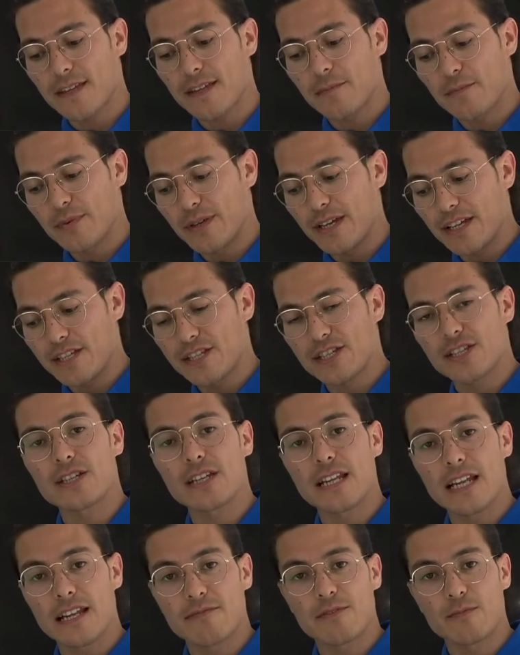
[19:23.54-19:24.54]
pH
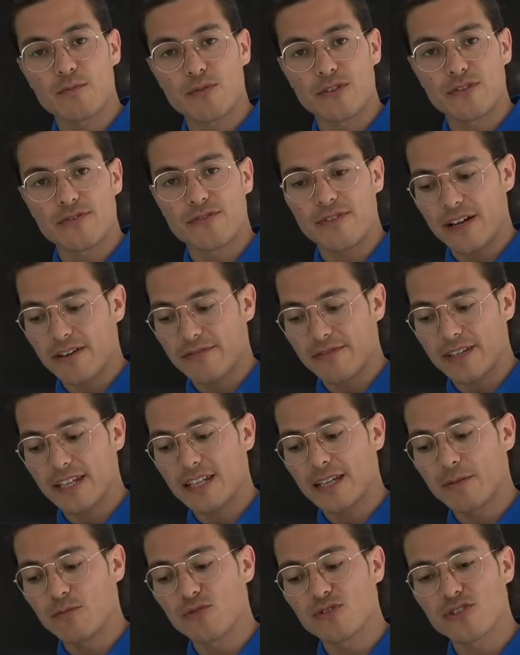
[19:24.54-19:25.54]
11.5 can
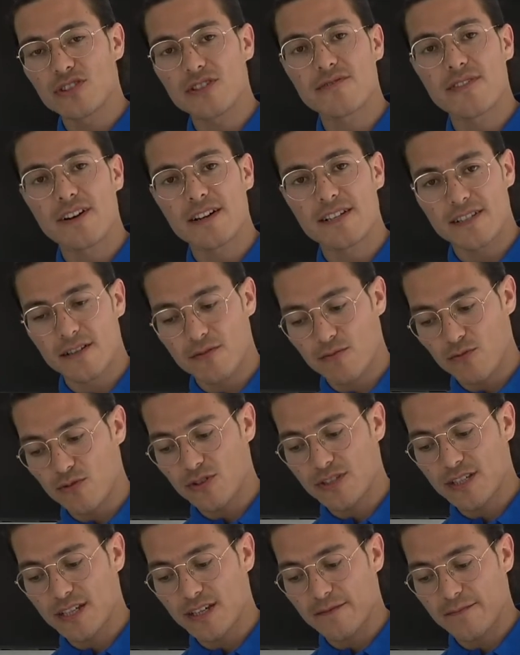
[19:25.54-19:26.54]
emulsify the
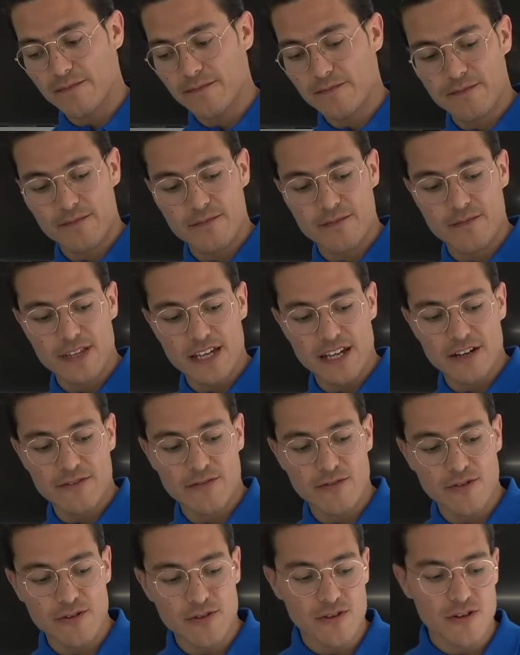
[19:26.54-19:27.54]
water,
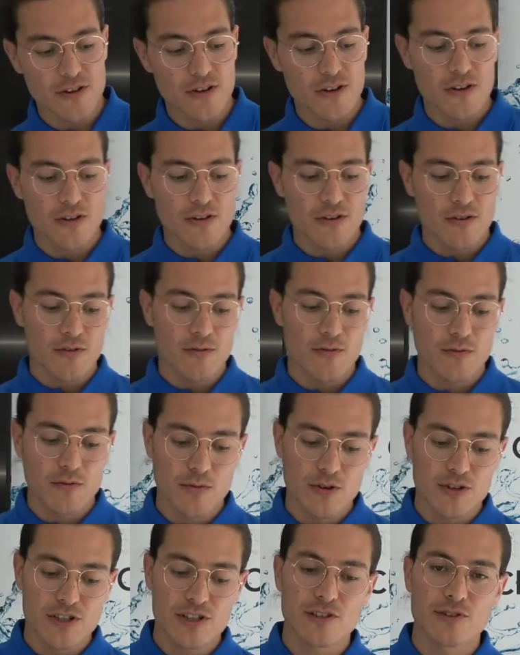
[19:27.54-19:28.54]
therefore
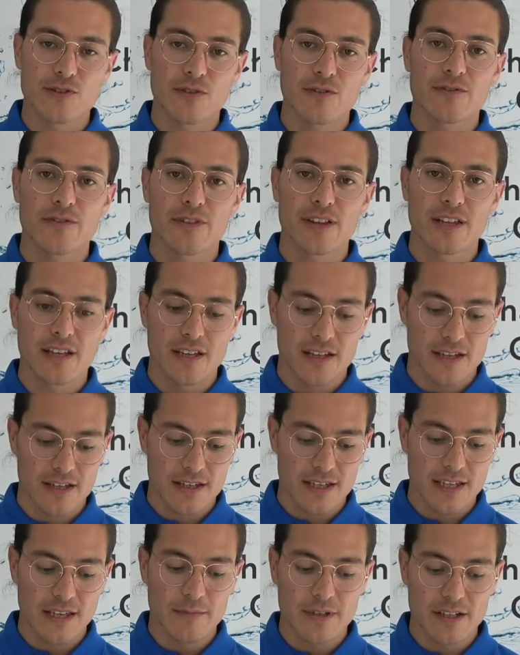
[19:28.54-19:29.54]
washes off the
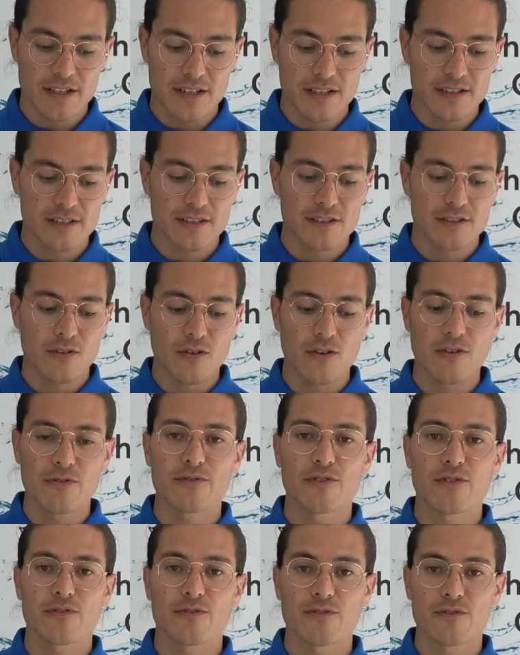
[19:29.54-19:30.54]
chemicals off
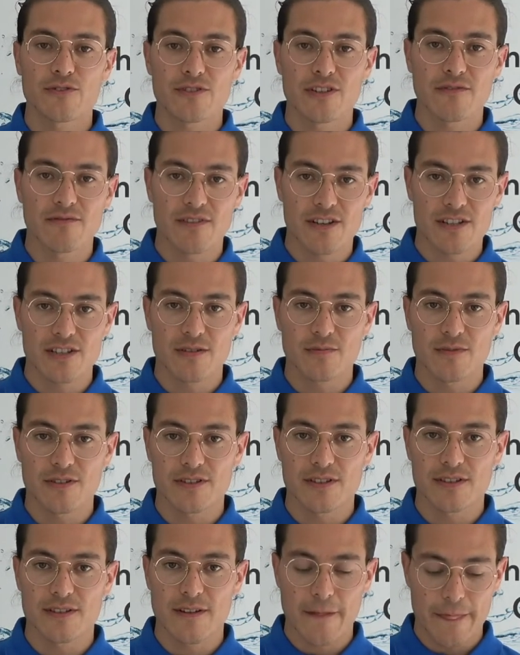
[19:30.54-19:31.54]
your fruits and
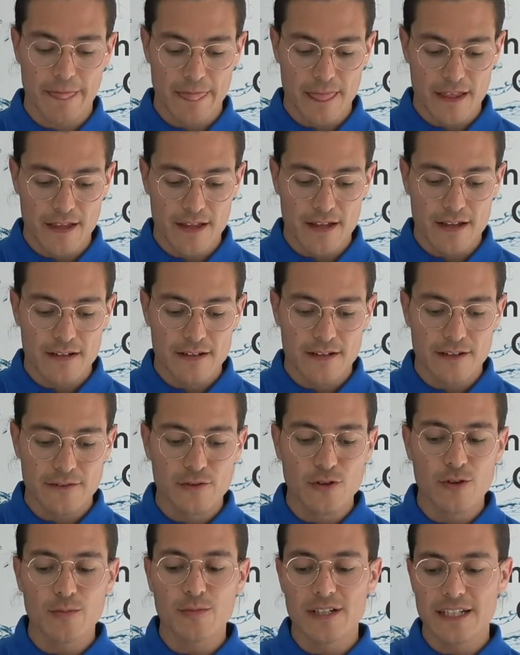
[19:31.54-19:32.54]
vegetables. Now
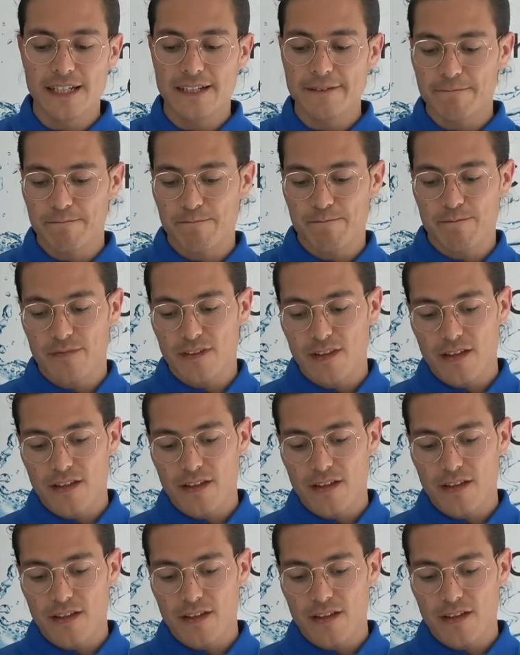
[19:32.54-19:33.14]
normally